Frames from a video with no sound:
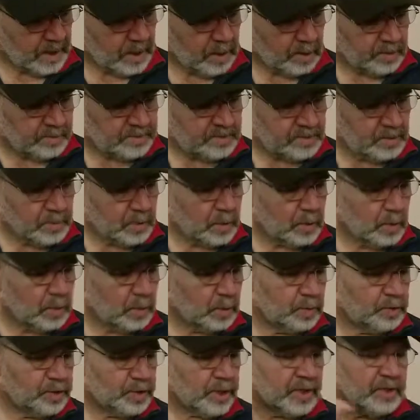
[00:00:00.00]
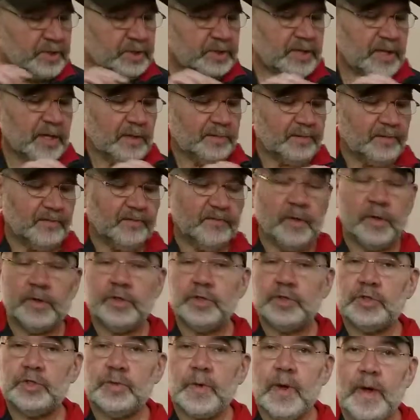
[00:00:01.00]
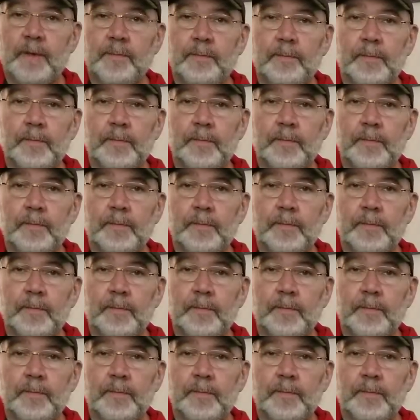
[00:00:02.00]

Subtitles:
also changed out the front strap